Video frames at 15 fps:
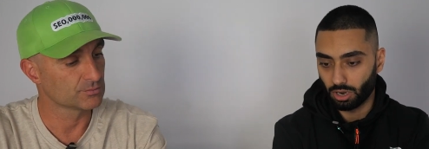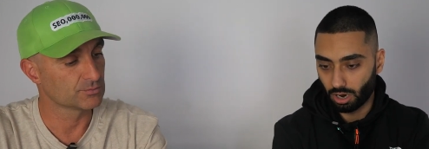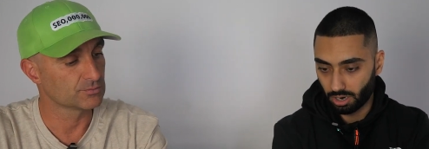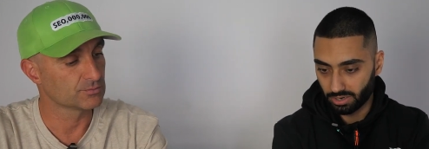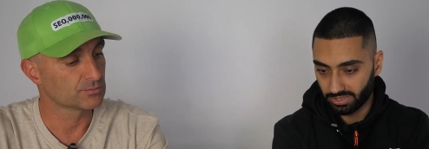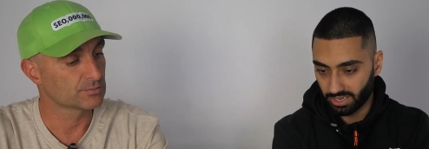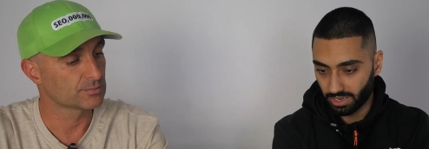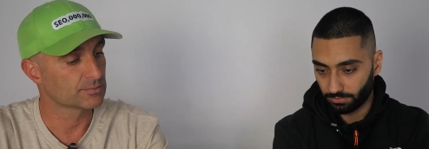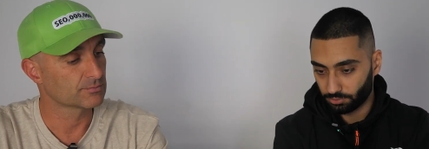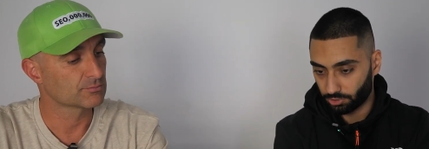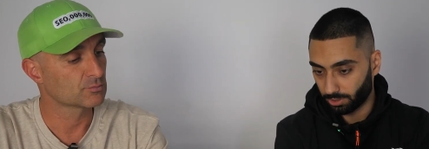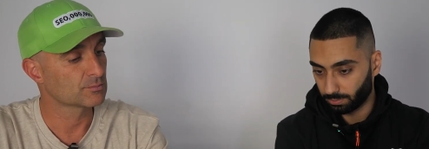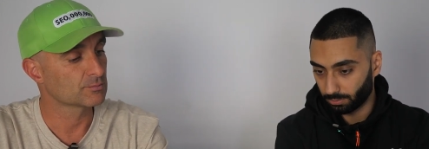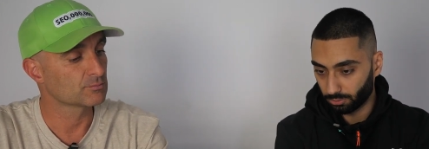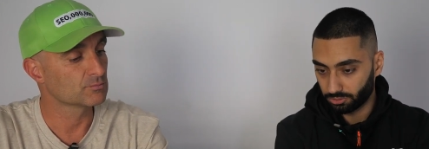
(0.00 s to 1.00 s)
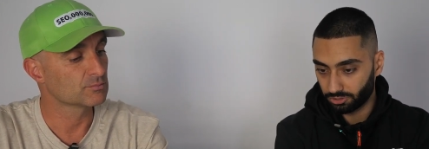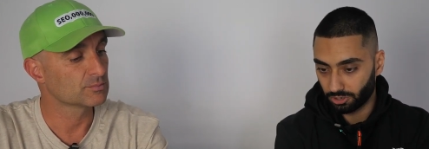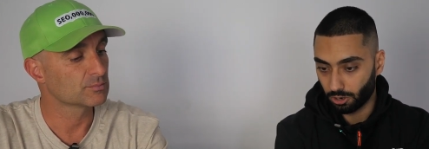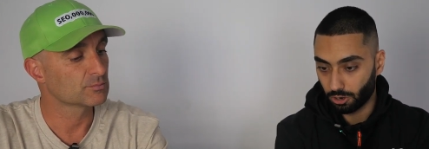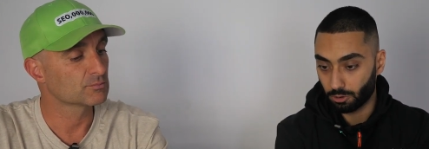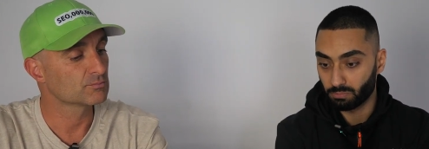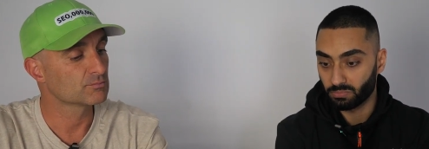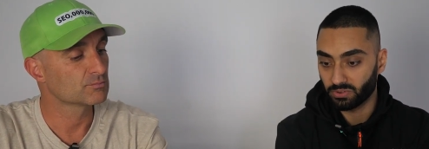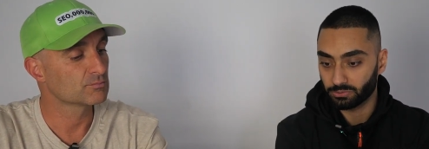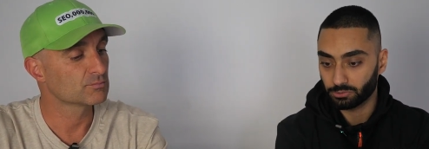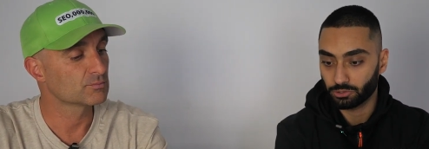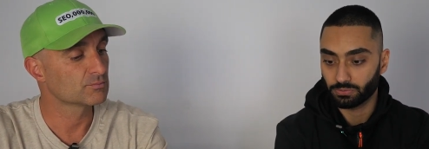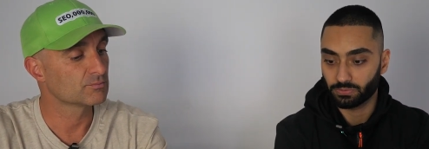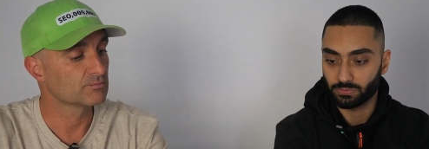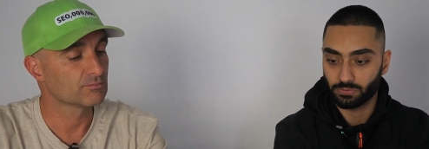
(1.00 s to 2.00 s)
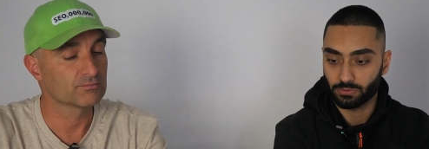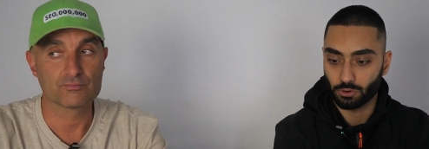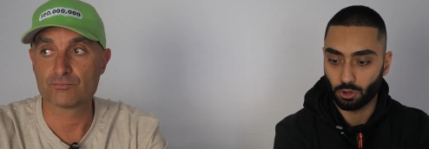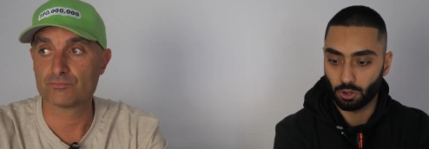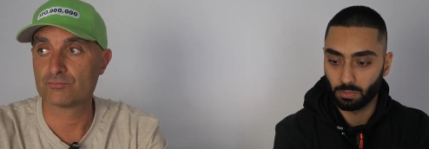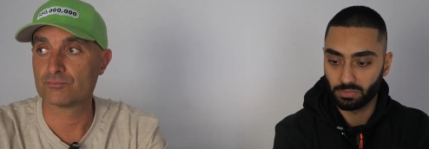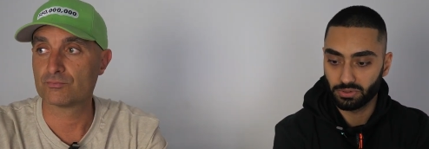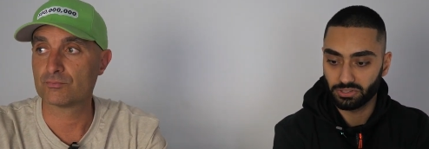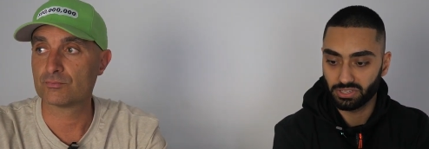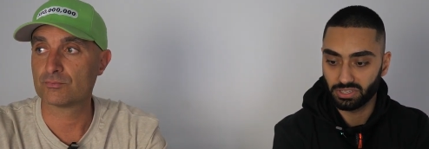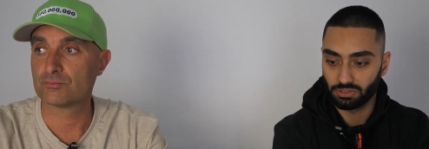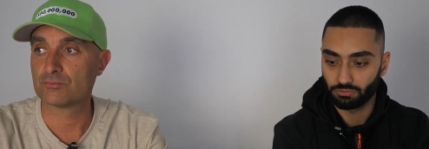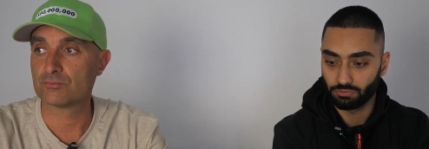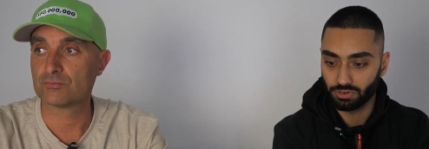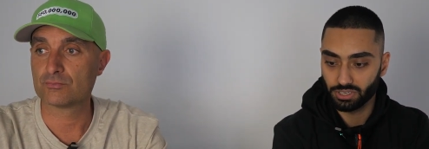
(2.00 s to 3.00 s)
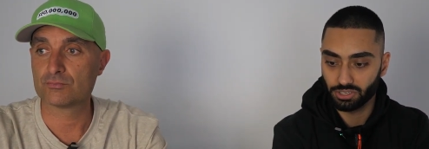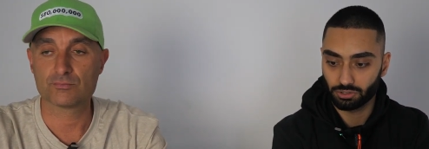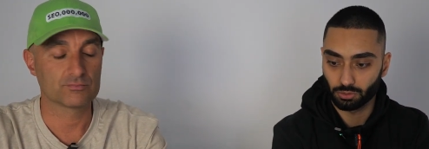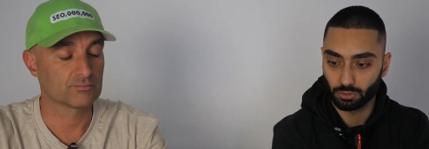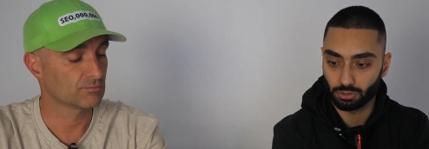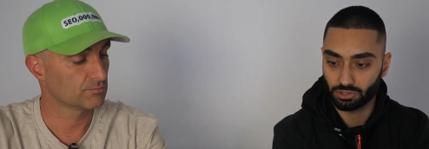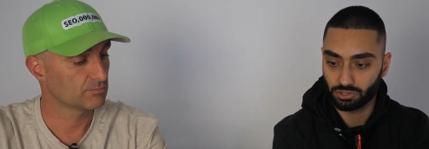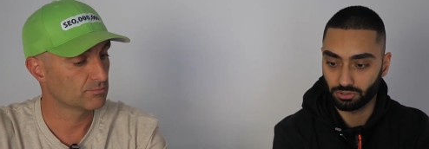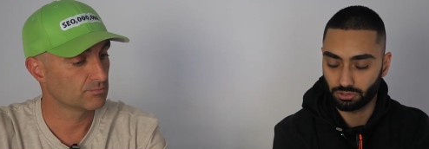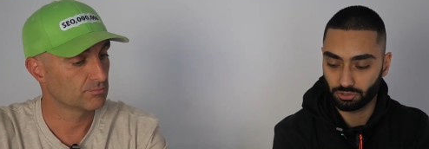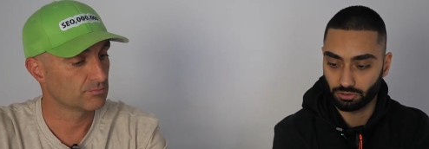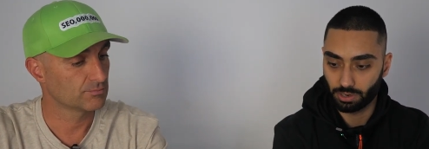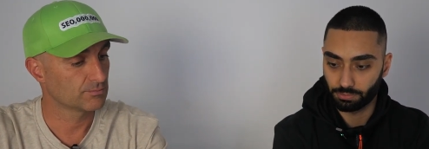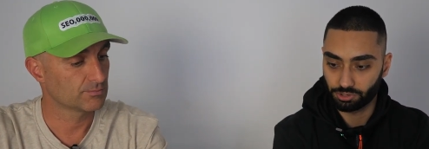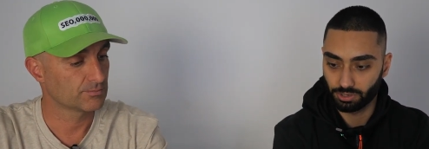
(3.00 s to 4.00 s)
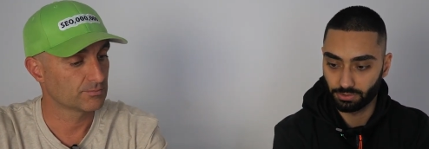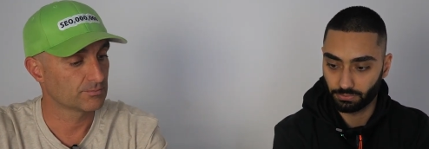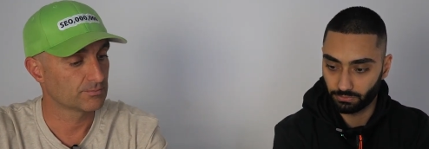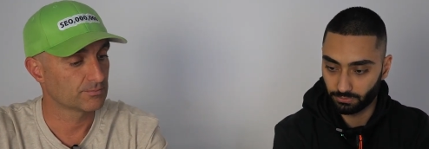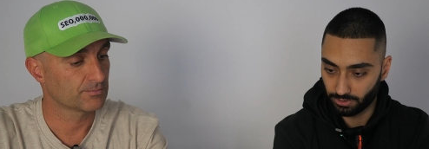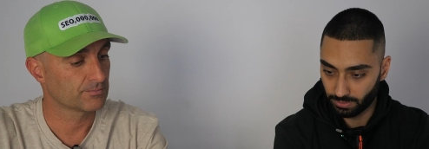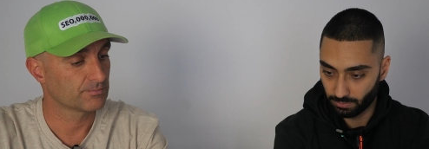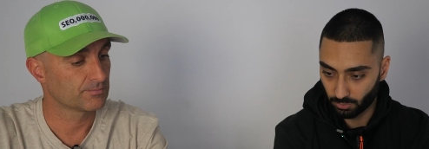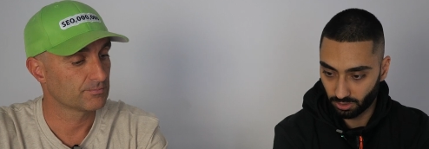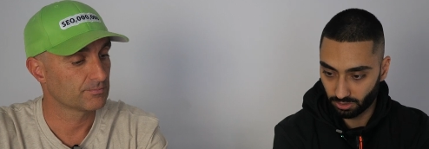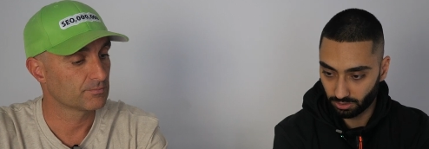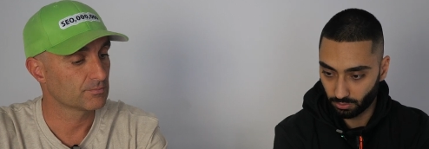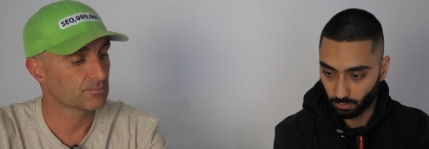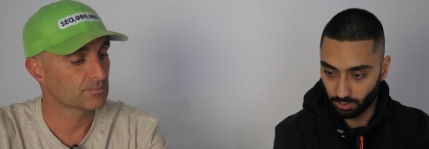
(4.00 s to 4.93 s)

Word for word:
Speaker 1: RDF triples comes from the resource description framework,